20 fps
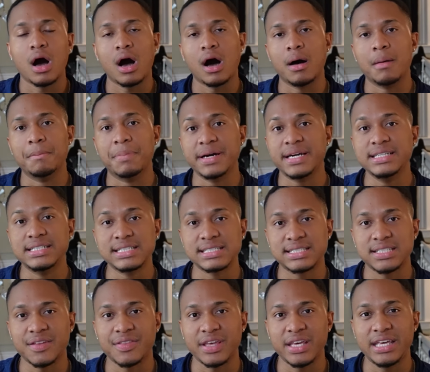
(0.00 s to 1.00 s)
um, but he
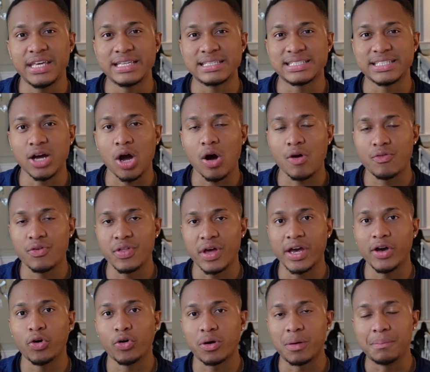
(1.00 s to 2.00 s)
did say that he is doubtful
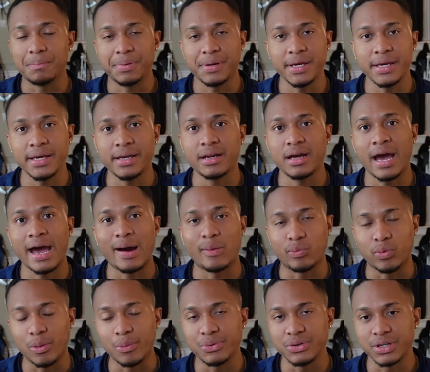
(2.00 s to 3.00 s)
that he'll compete compete
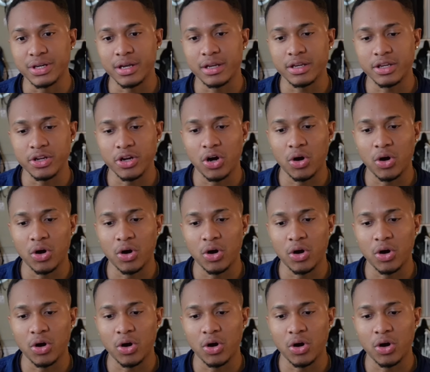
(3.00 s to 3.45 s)
at Wimbledon,